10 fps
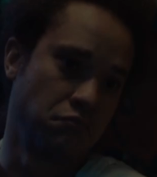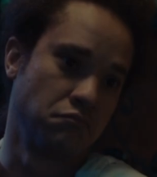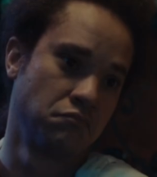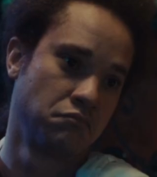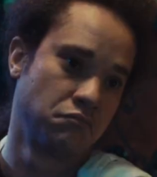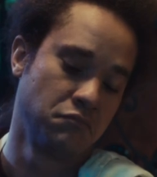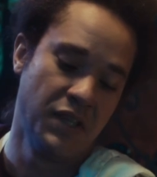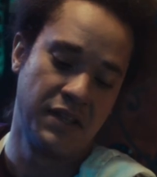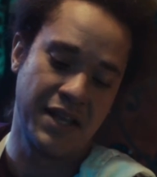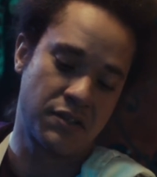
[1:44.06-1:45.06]
This next one is
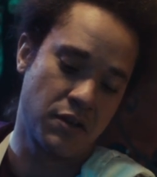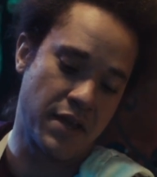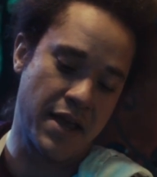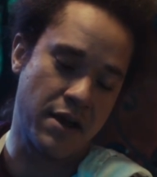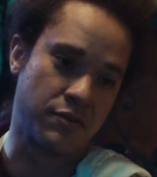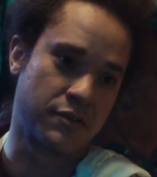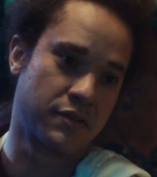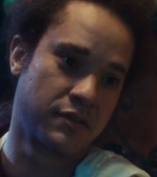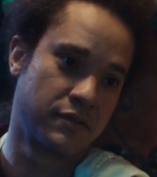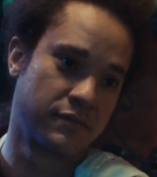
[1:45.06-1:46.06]
something I'm very excited
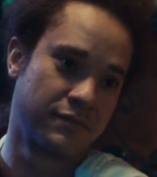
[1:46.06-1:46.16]
about.